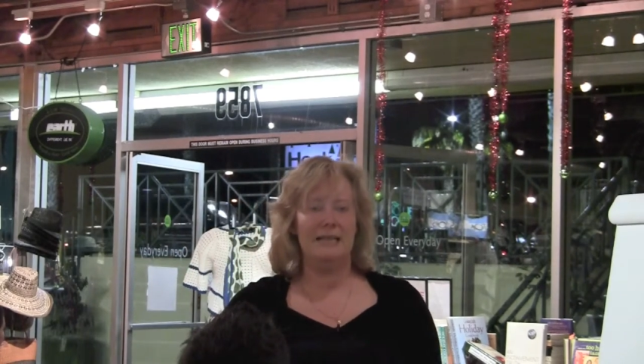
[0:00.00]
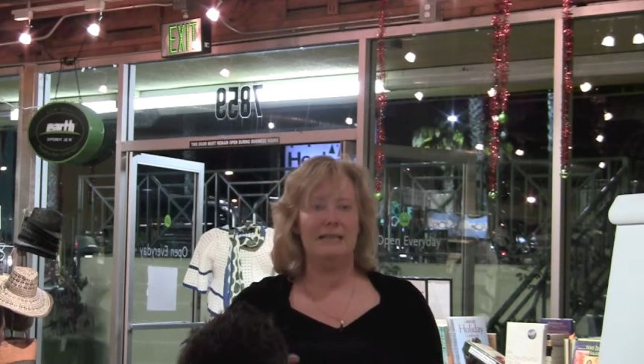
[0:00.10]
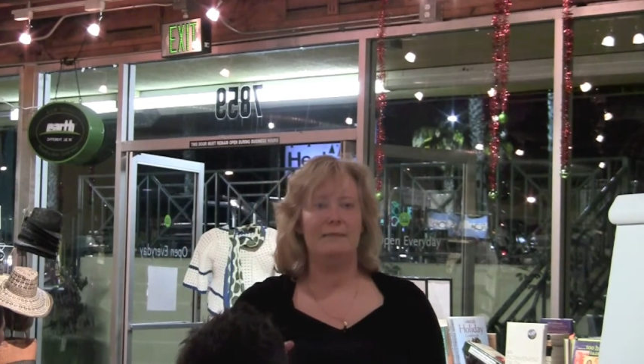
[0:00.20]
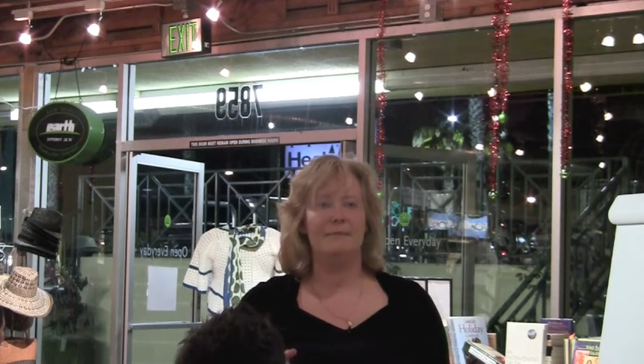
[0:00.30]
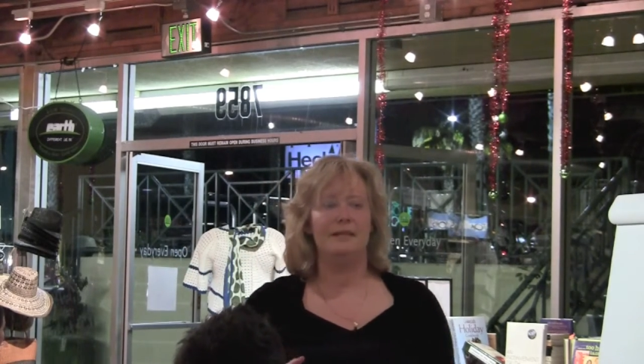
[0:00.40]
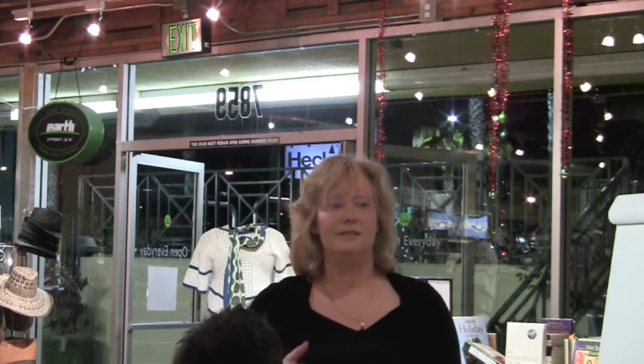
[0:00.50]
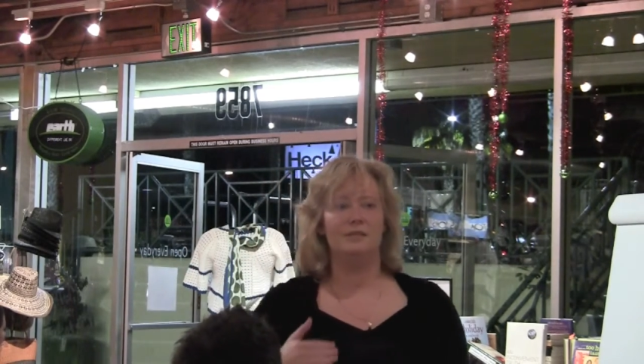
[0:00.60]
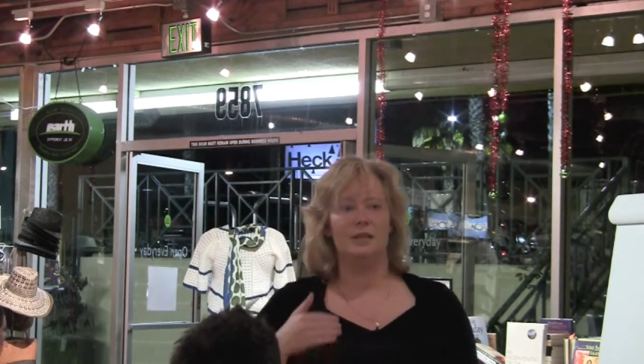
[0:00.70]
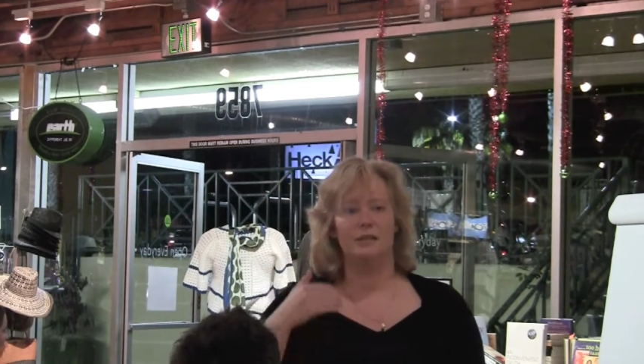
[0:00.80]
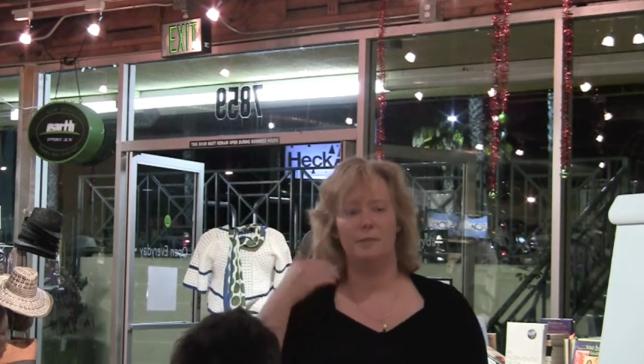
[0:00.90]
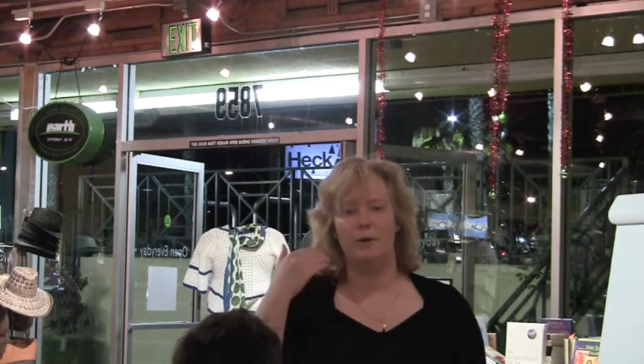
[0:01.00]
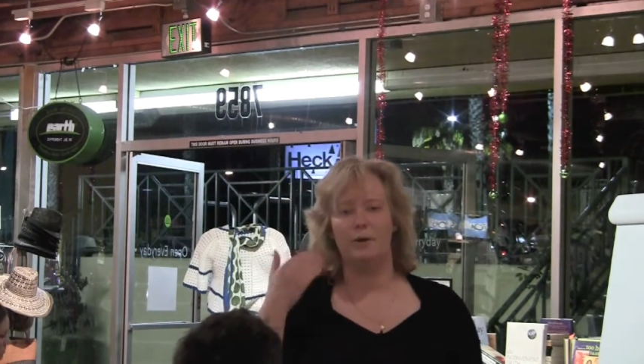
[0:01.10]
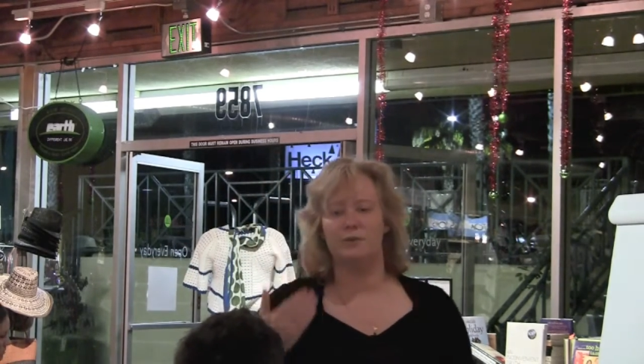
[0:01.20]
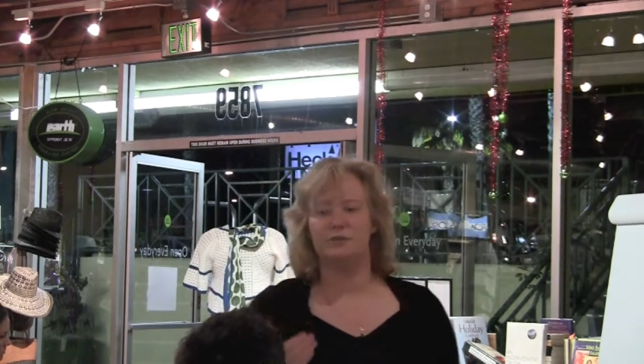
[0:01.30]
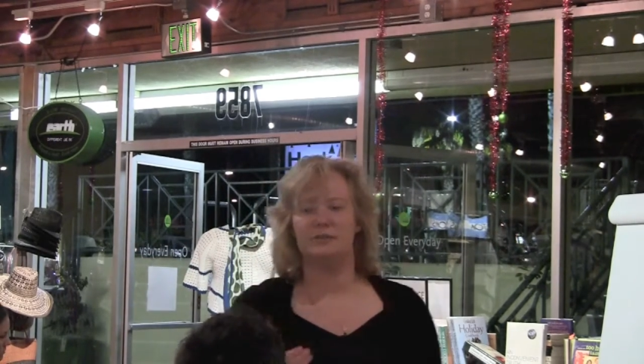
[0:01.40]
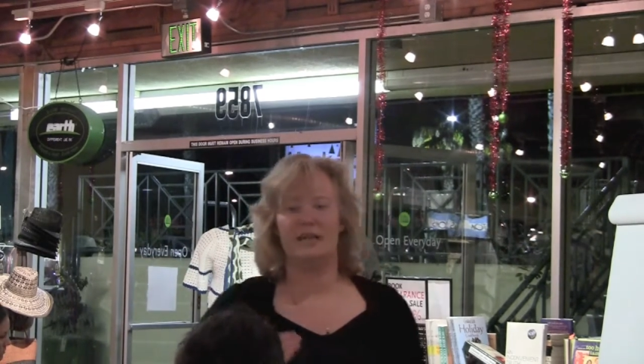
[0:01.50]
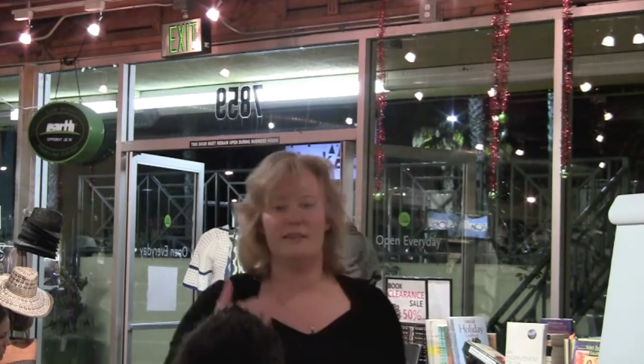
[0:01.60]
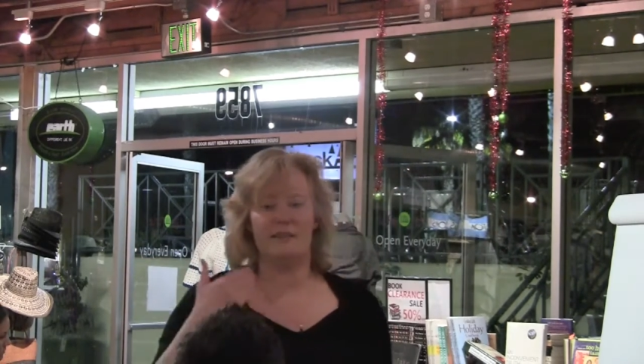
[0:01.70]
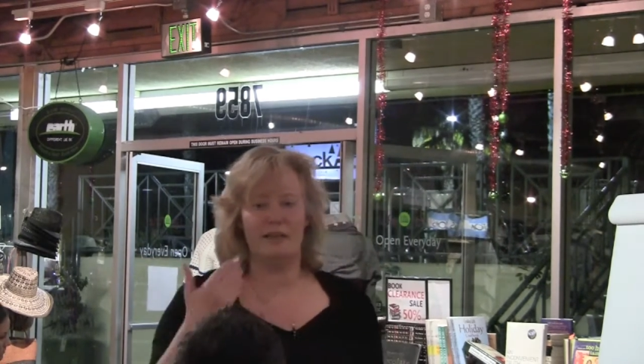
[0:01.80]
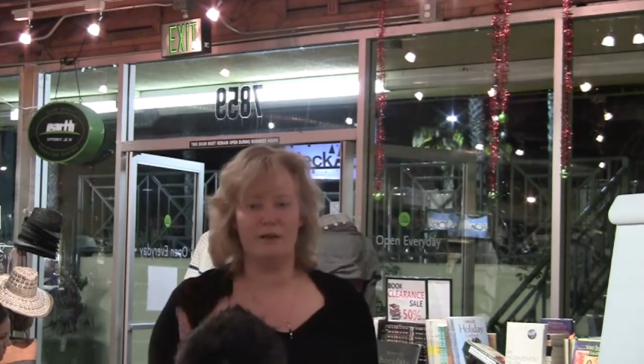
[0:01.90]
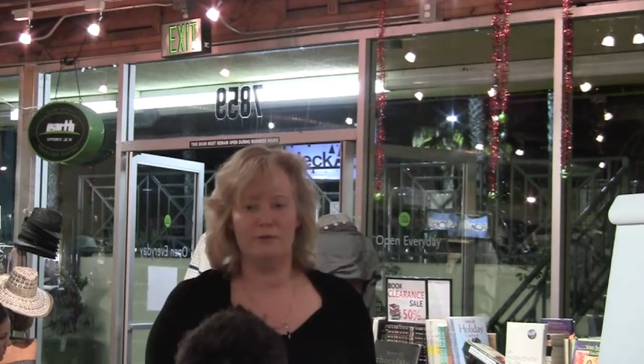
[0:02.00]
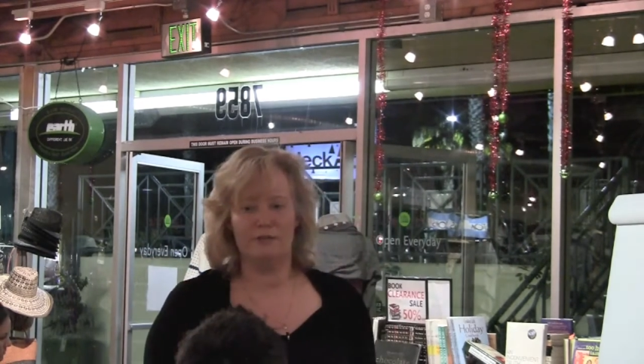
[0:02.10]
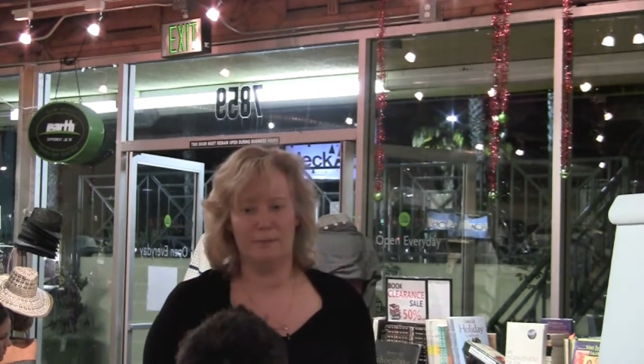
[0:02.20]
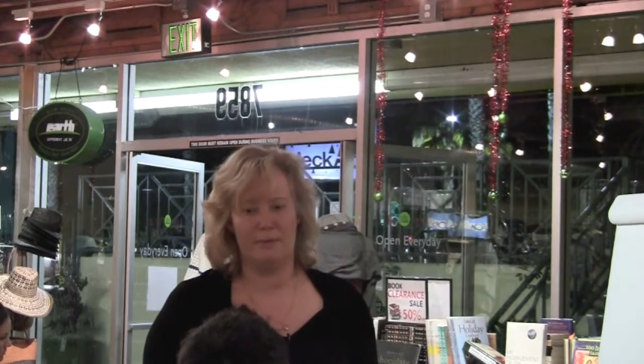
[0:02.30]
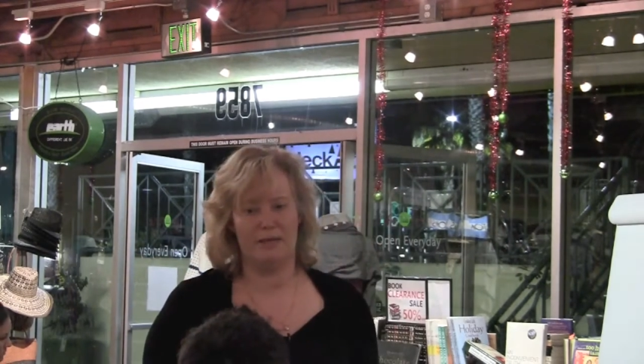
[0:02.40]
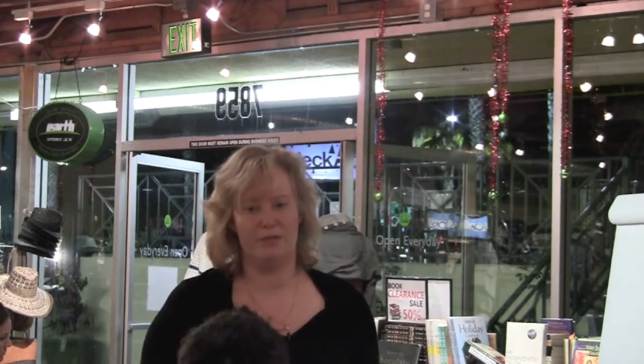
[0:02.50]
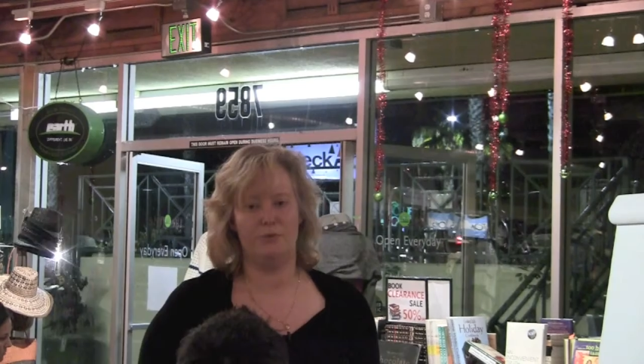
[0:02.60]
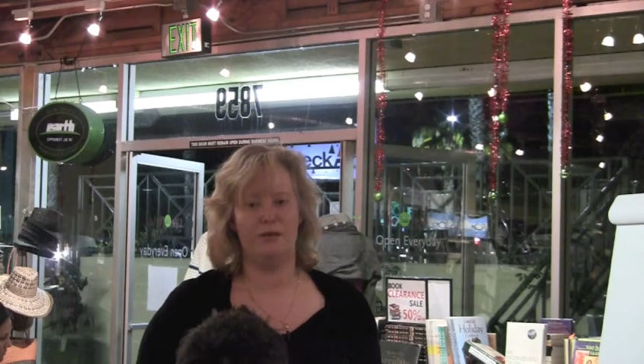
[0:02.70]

That means the person can think of somebody too.